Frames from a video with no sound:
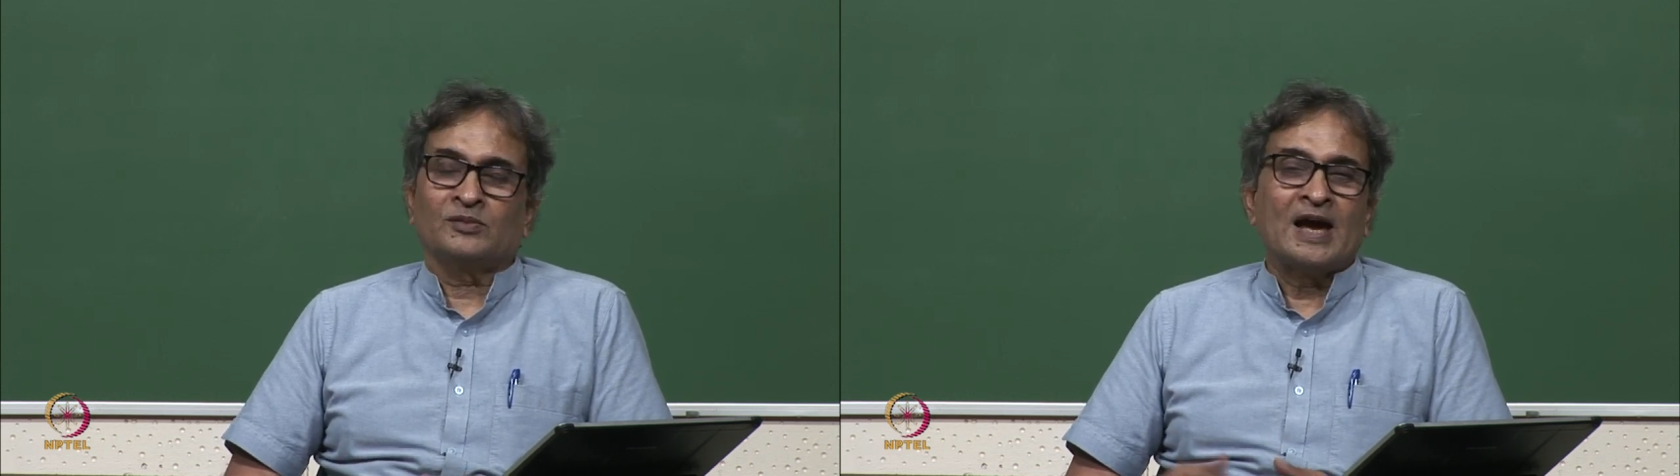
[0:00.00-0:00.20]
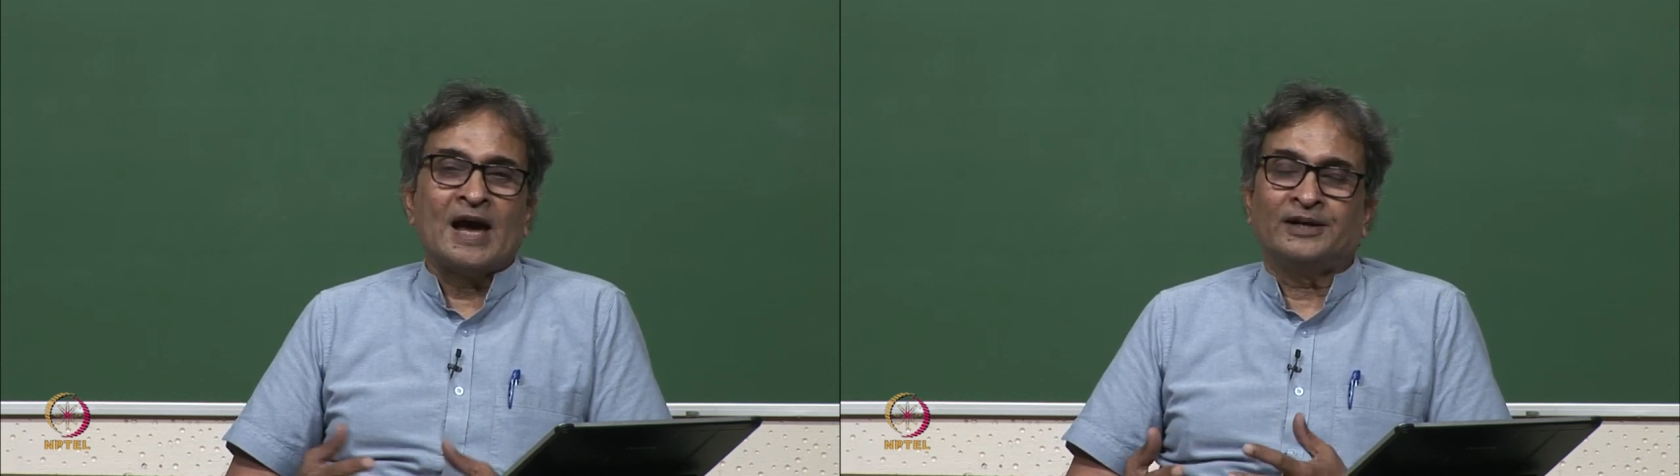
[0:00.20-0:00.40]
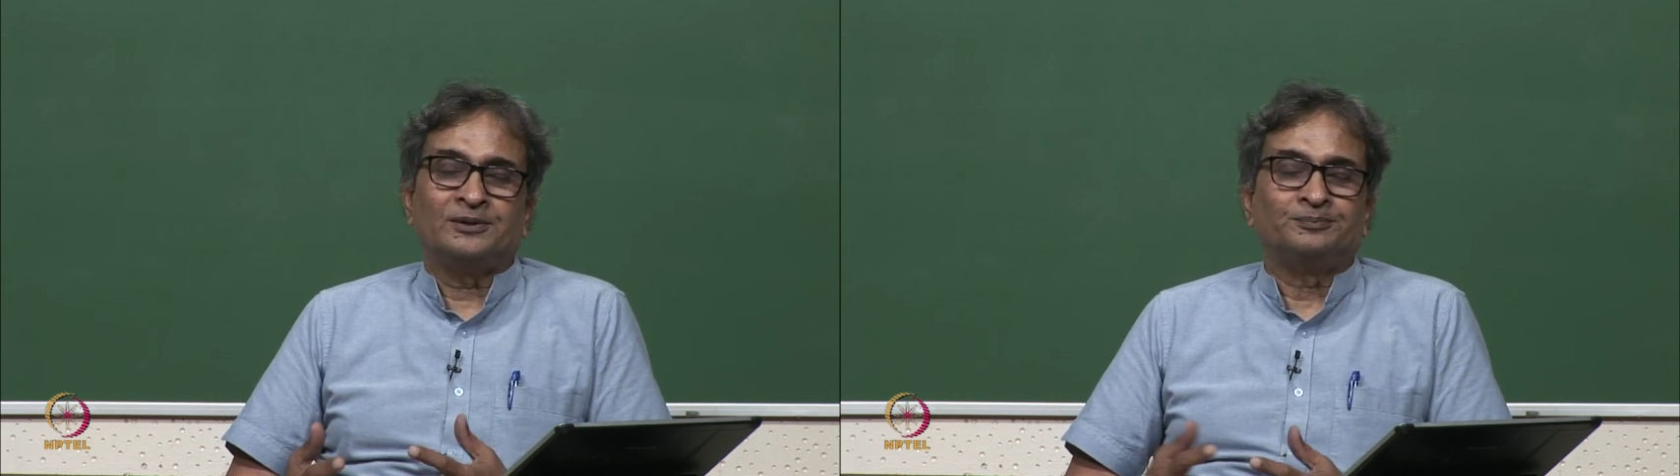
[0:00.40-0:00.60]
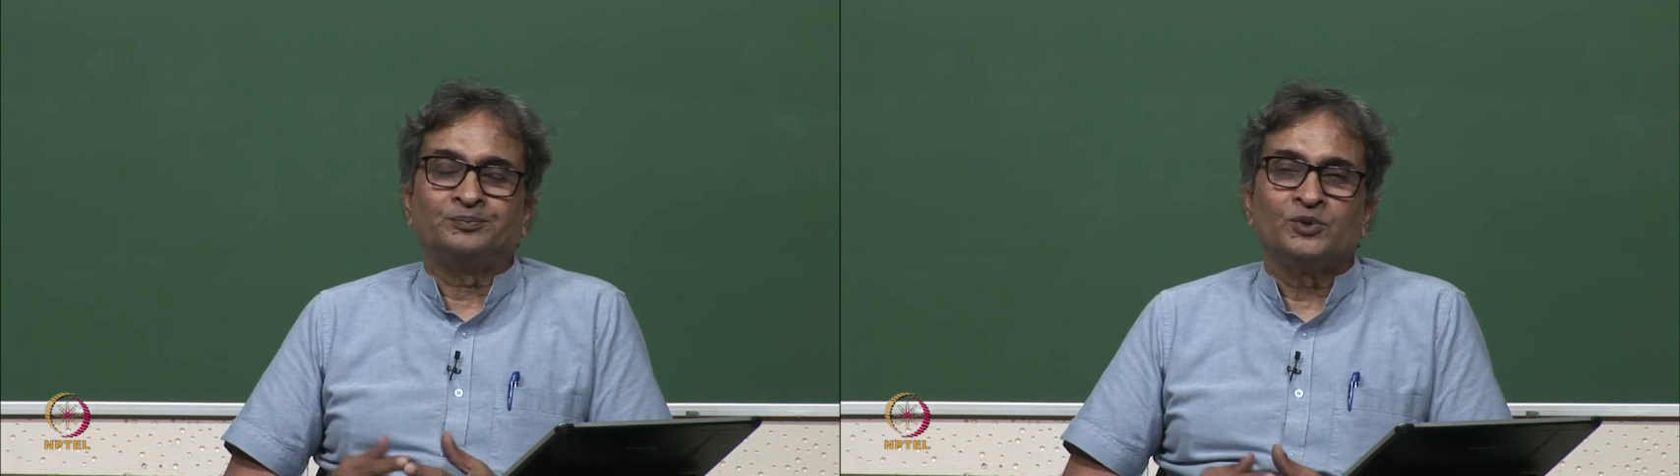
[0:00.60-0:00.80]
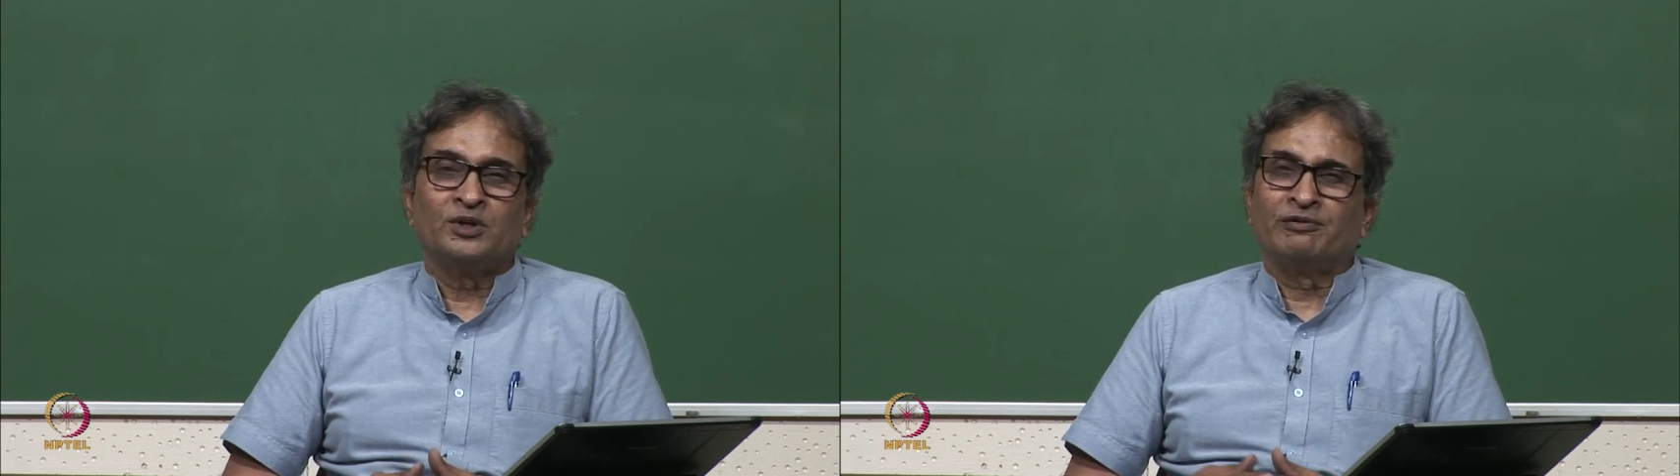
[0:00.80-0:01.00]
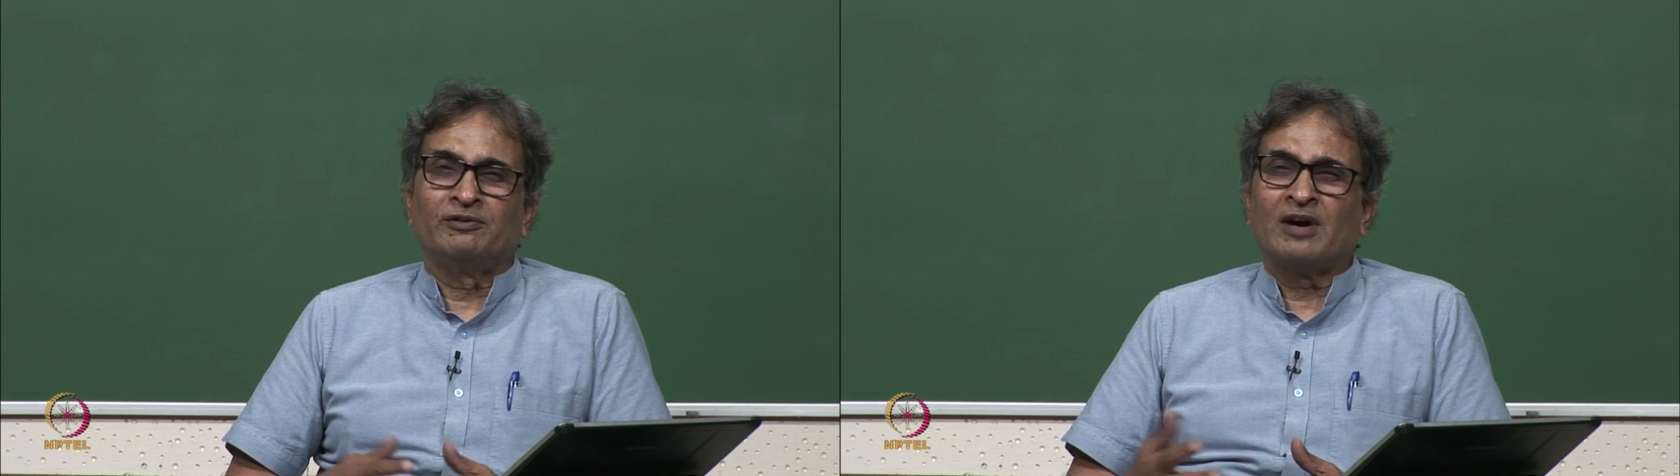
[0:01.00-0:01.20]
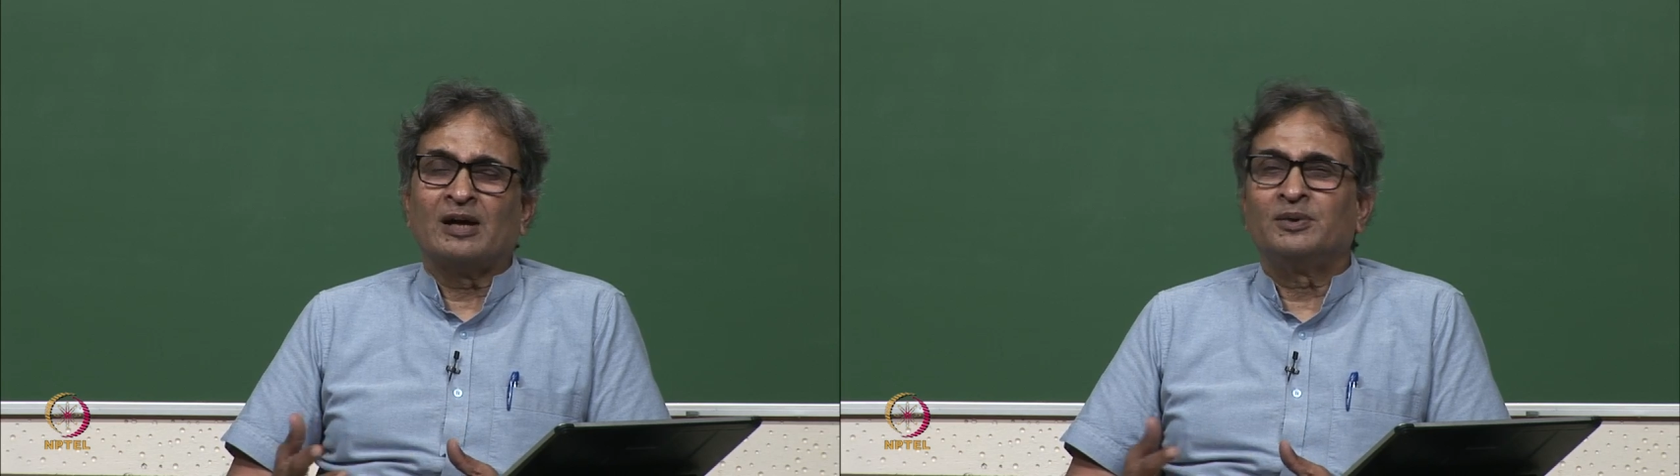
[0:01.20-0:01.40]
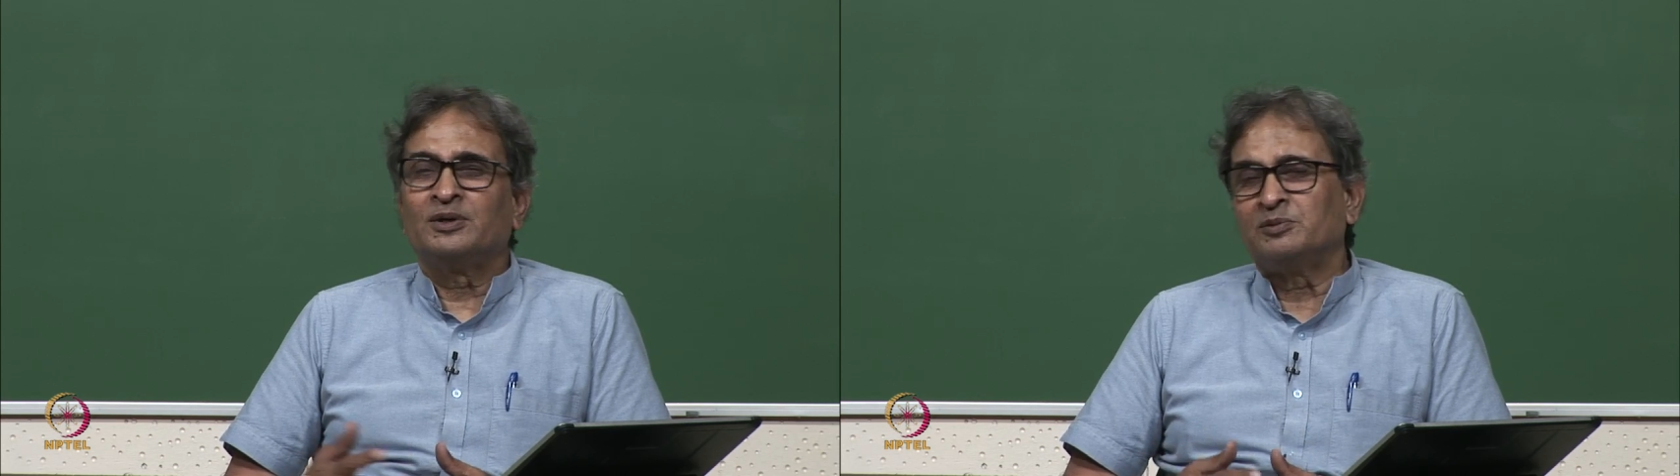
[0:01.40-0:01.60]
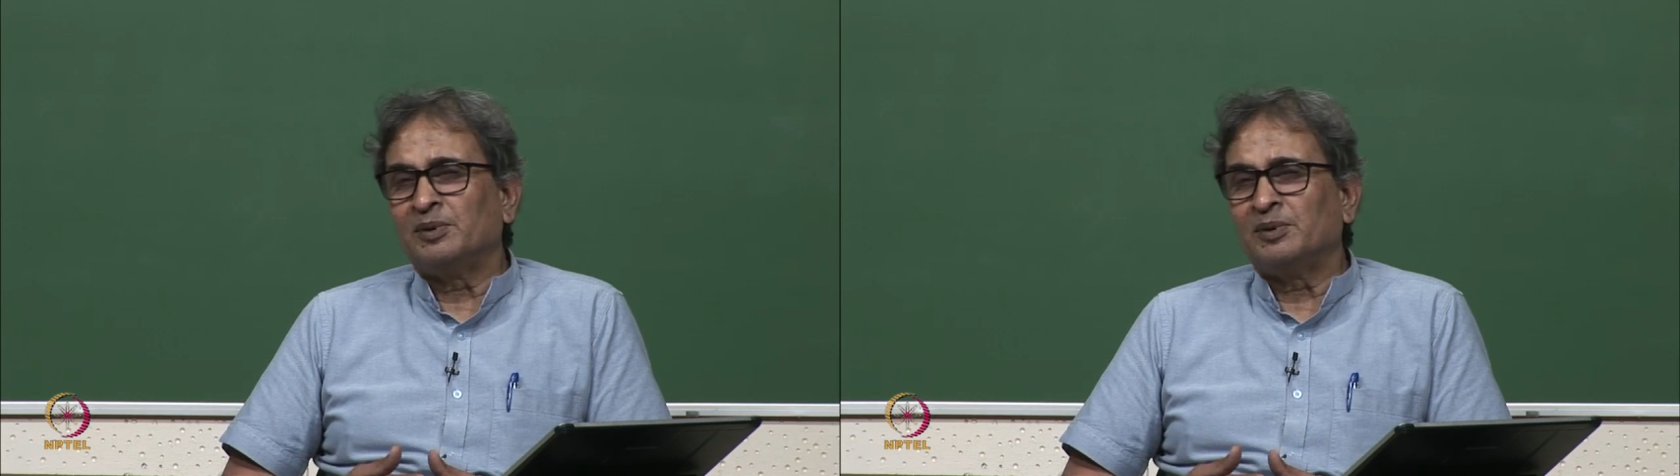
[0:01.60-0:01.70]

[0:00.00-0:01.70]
add different fibers,